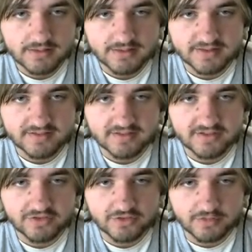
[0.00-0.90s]

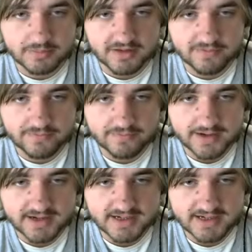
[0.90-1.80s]
This should be
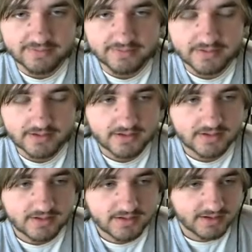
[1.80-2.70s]
5.
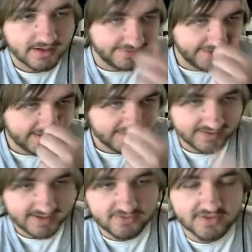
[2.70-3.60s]
And that
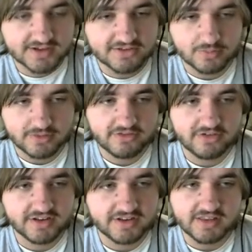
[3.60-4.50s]
leaves us with
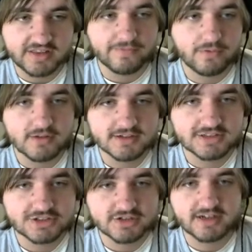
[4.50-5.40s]
just the
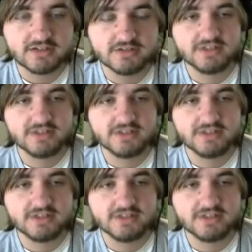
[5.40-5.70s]
forest trial to